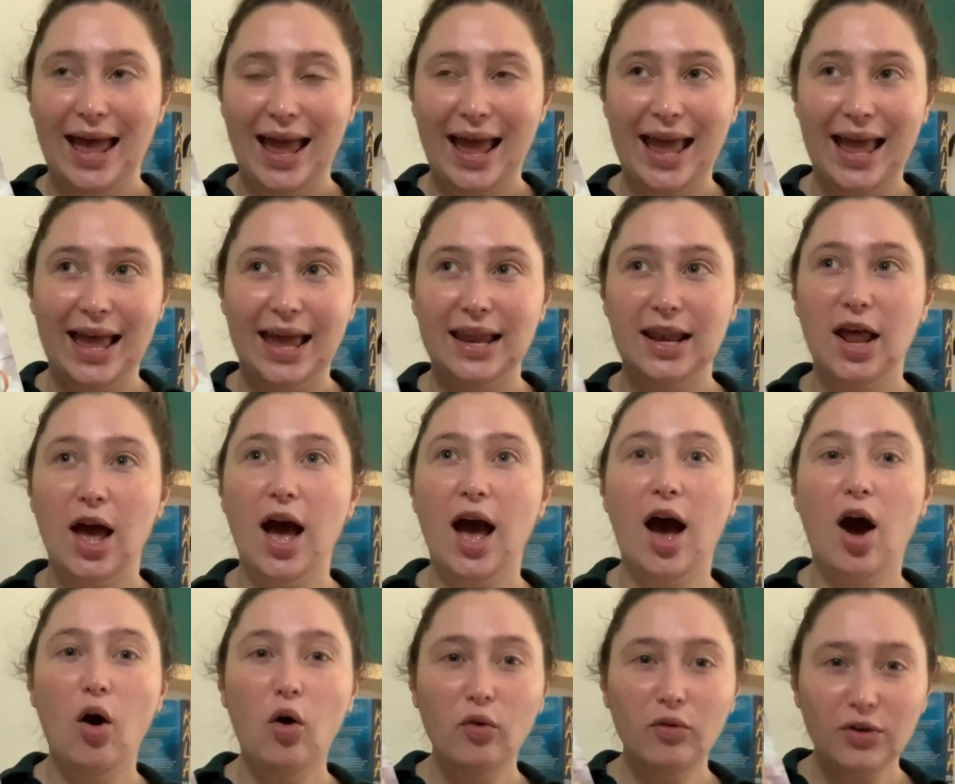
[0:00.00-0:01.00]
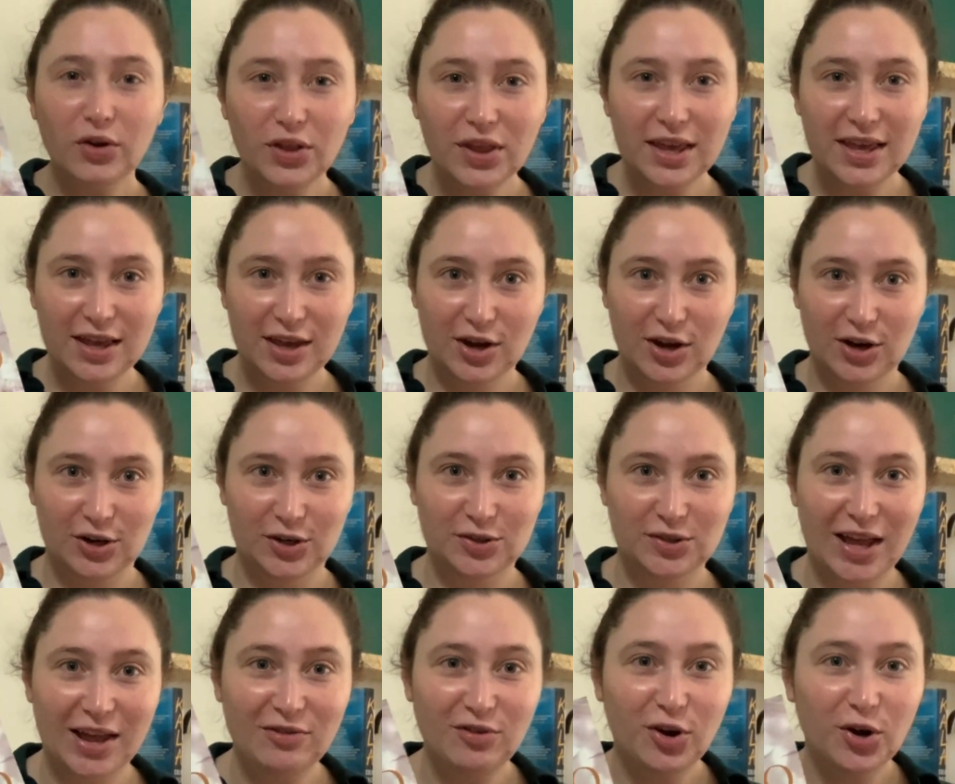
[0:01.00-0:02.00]
And over the years,
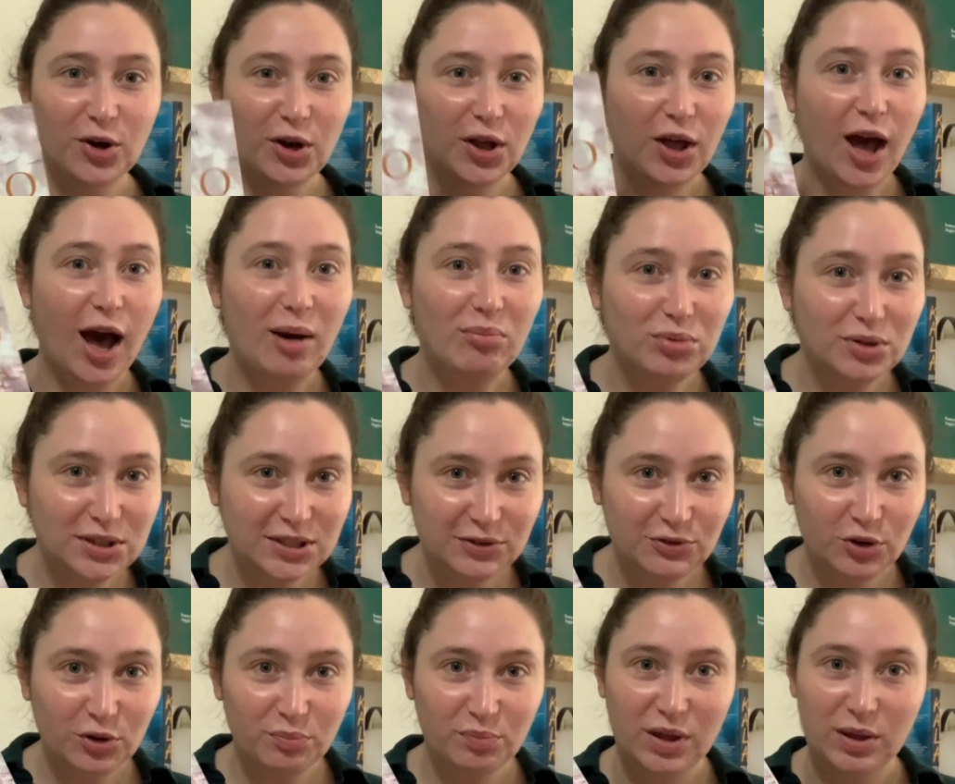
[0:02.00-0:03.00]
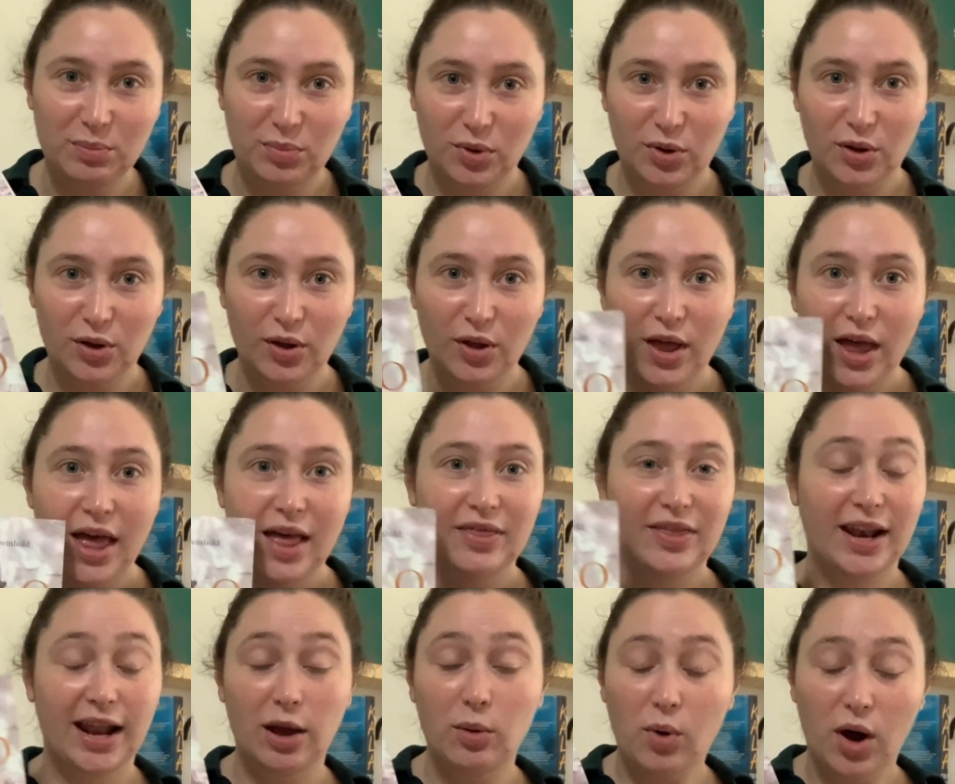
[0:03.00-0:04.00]
I've heard a couple different people
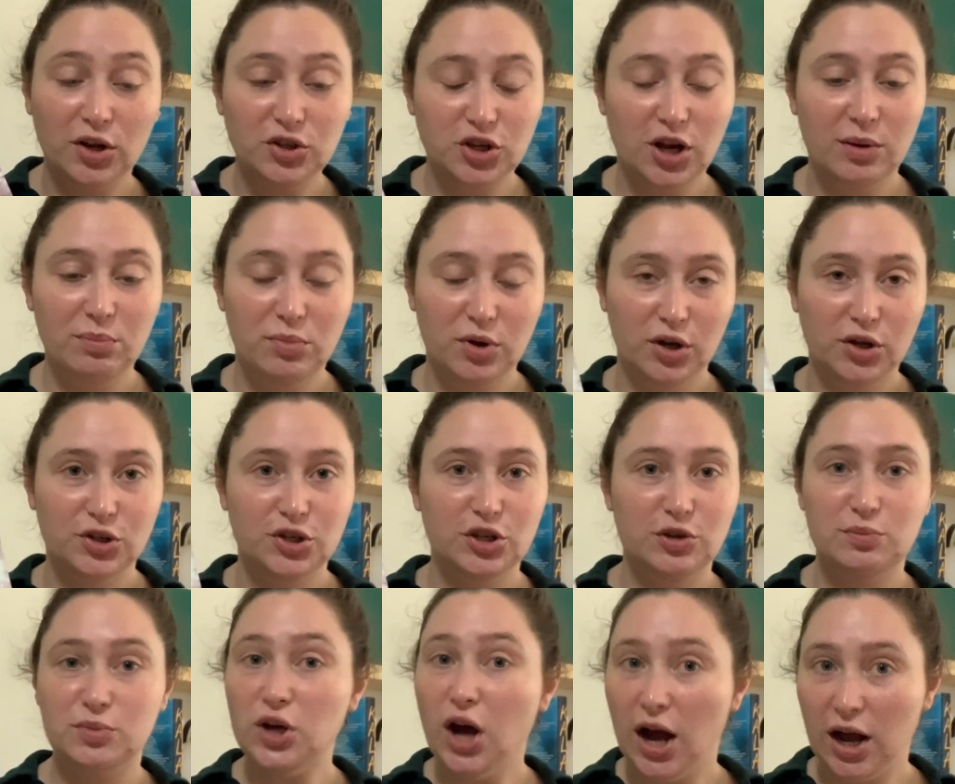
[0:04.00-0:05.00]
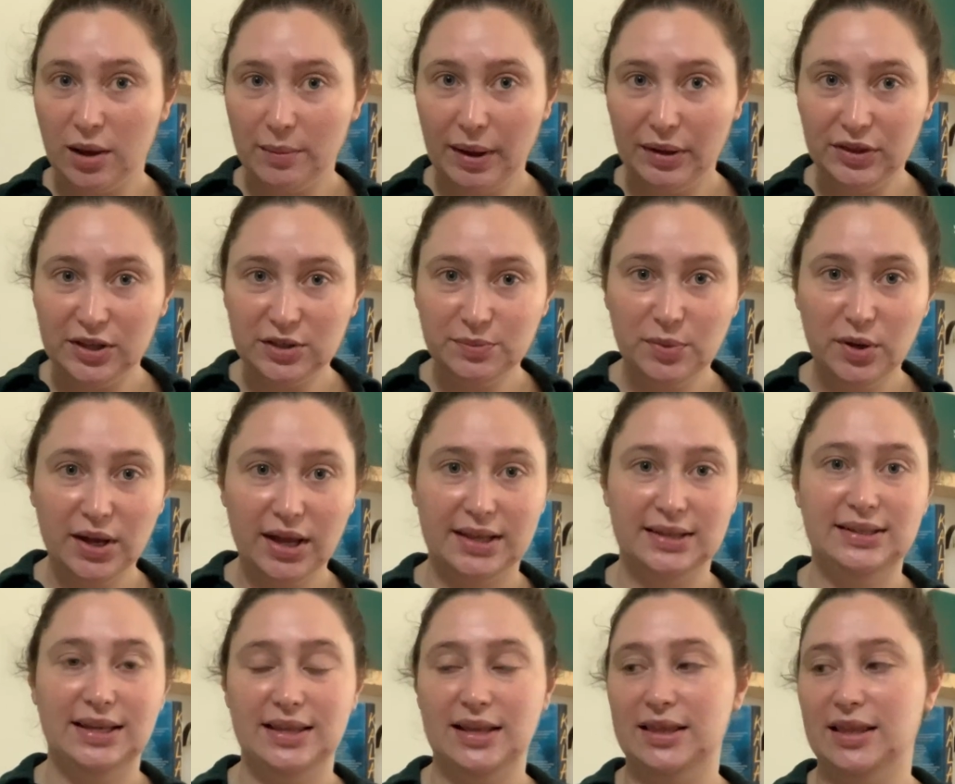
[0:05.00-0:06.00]
that I watch on BookTube talk about this book and
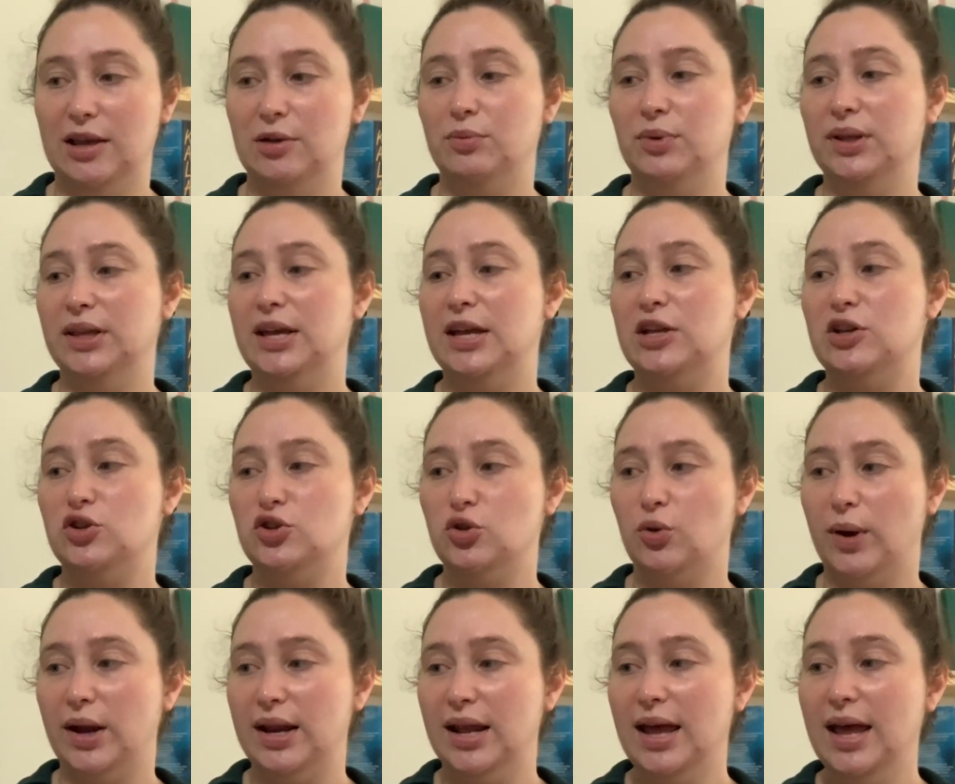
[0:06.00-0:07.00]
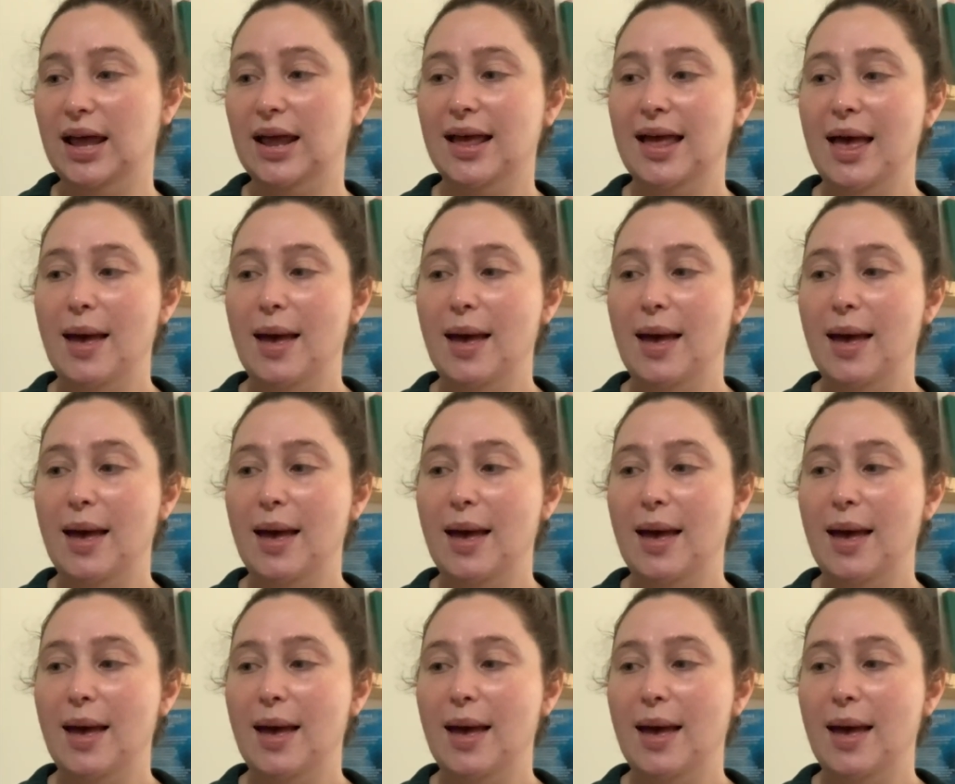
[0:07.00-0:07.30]
say that they really enjoyed it,